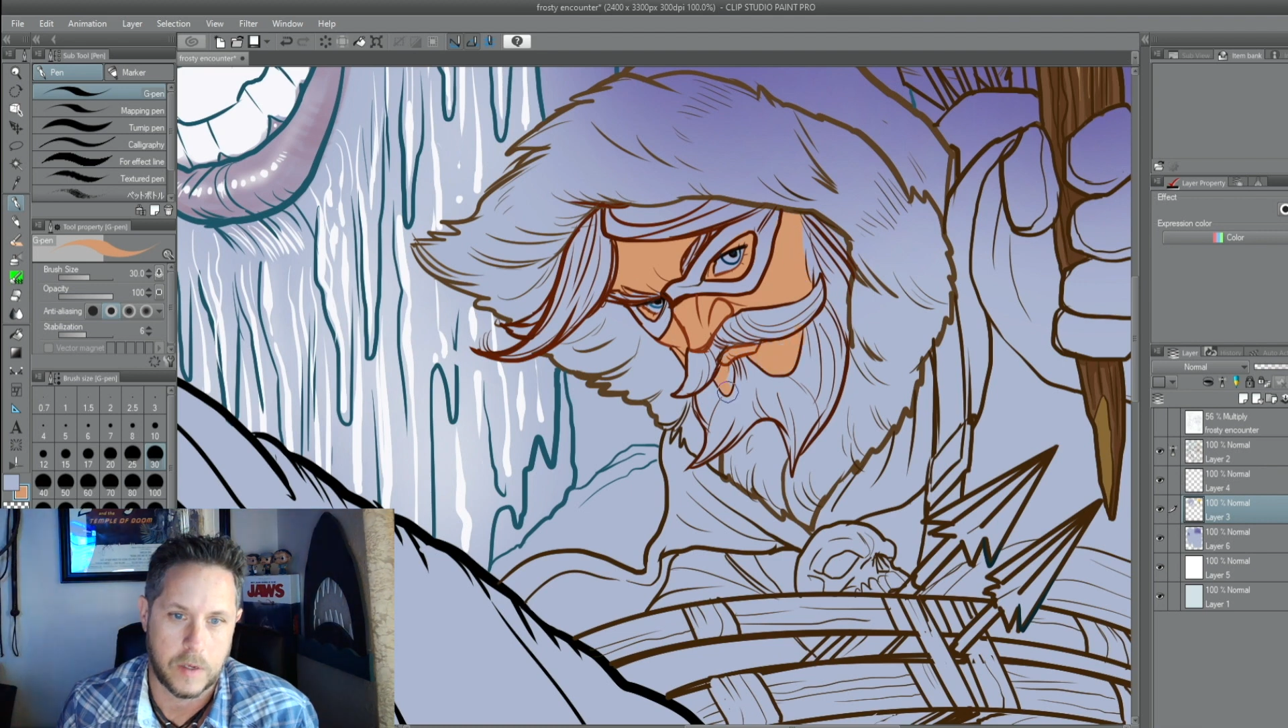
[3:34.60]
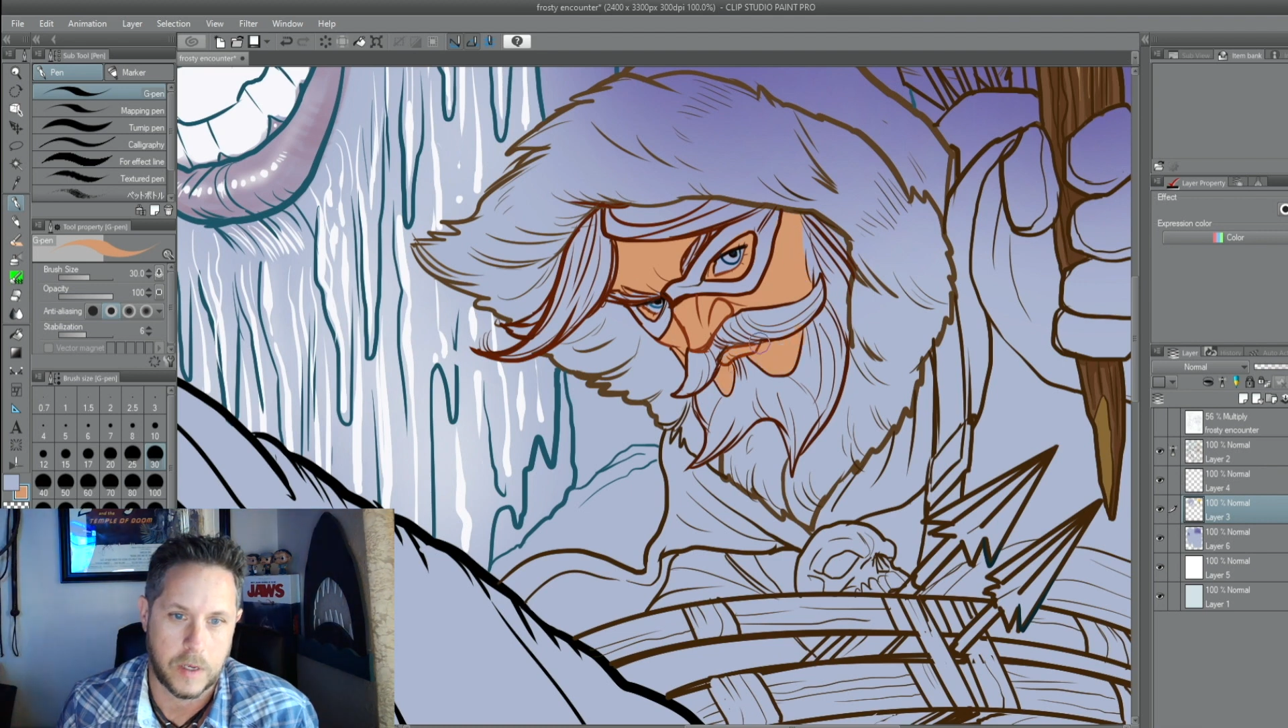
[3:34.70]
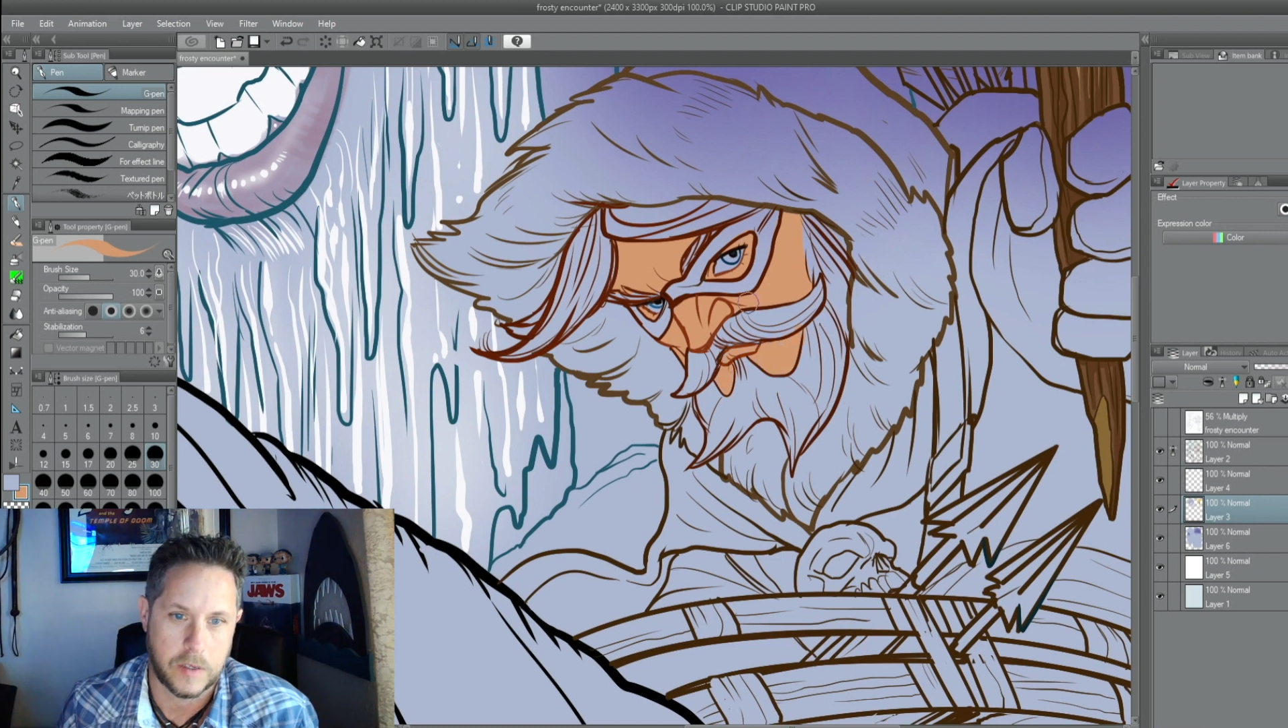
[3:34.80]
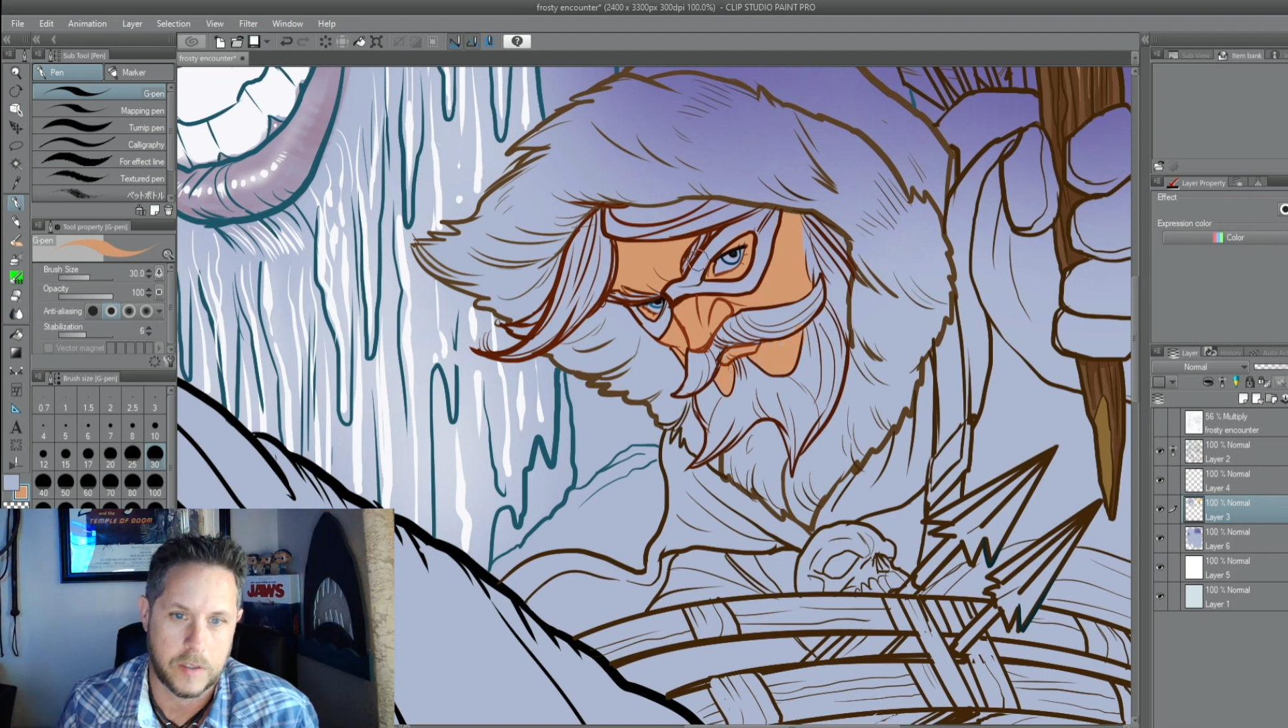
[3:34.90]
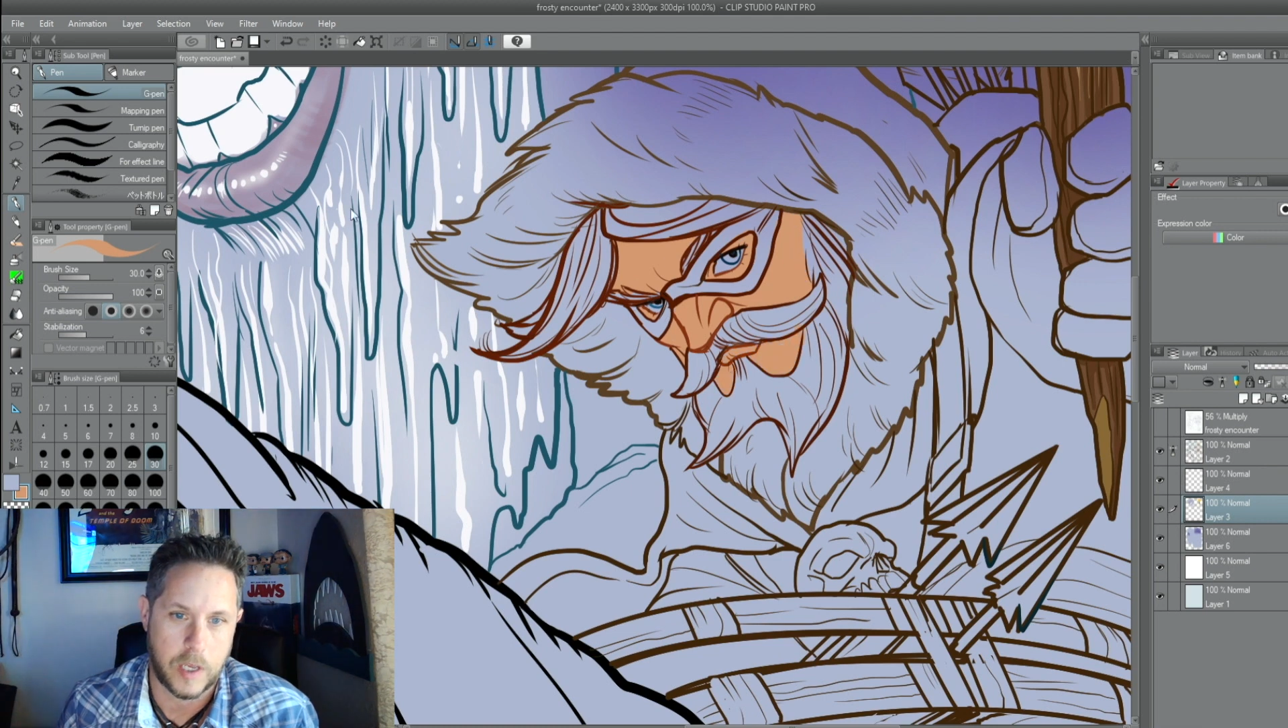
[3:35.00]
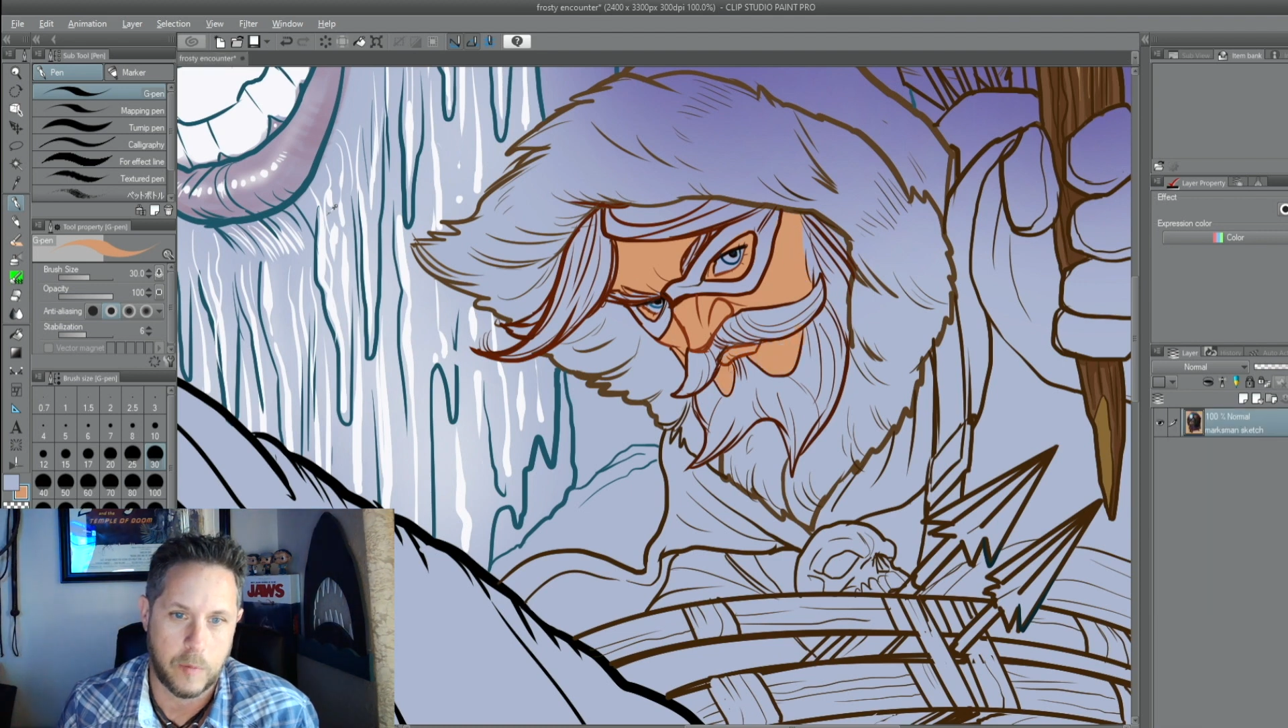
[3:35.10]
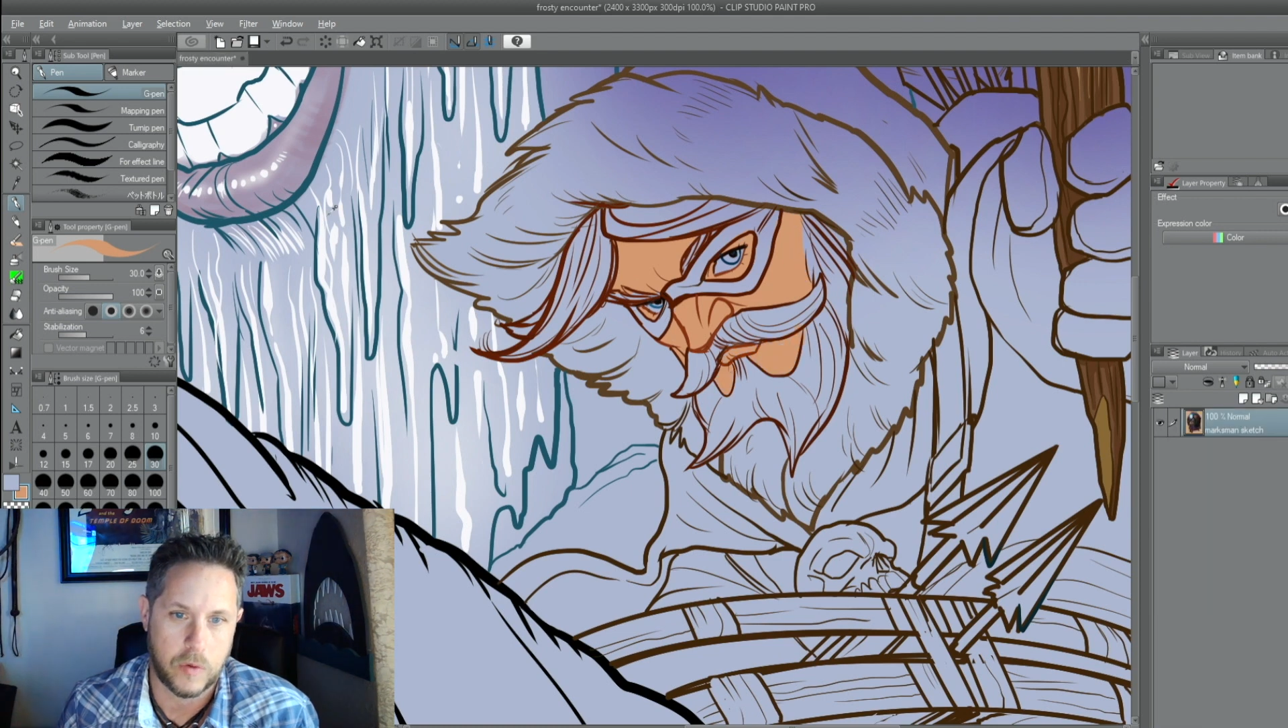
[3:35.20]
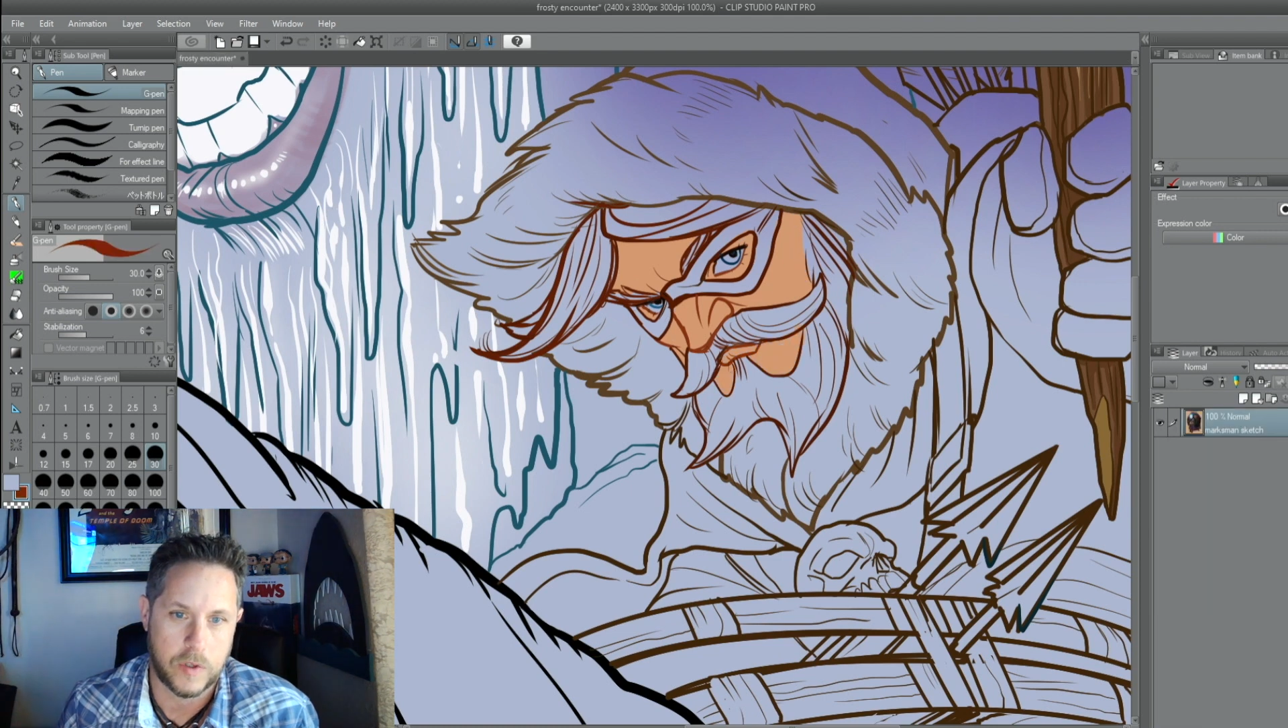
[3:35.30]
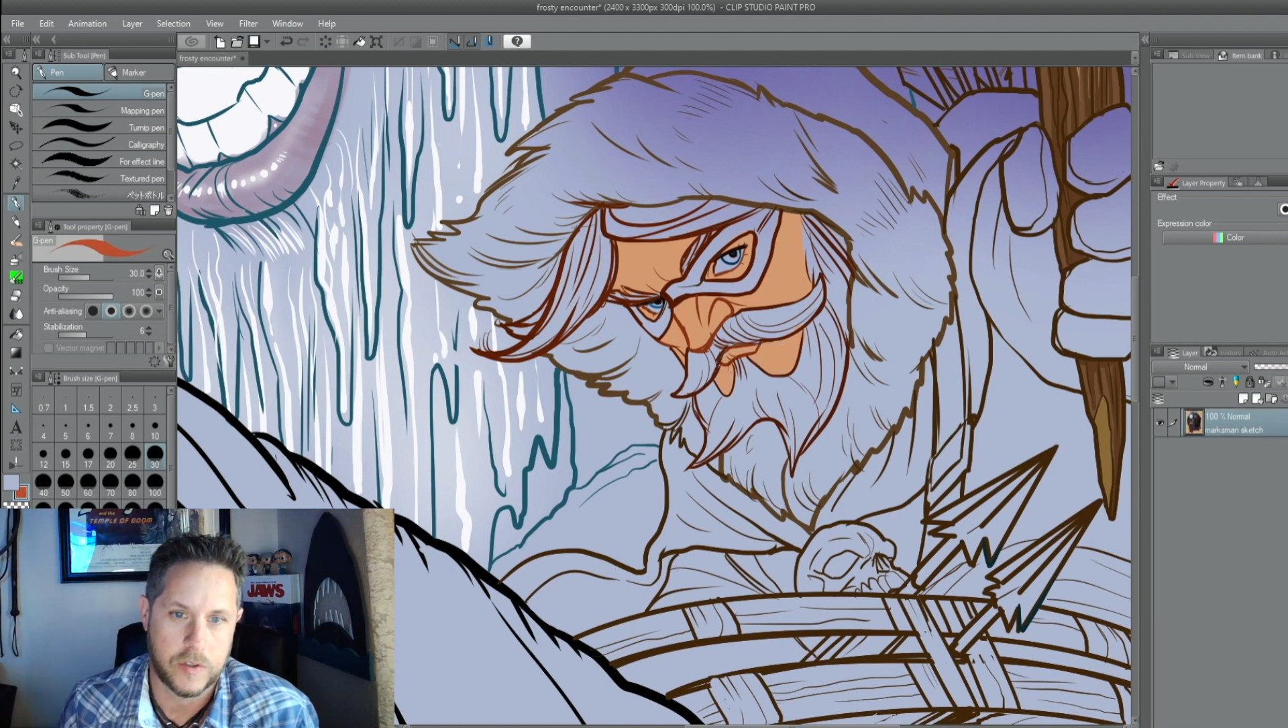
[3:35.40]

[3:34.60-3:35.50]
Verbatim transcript: I sampled the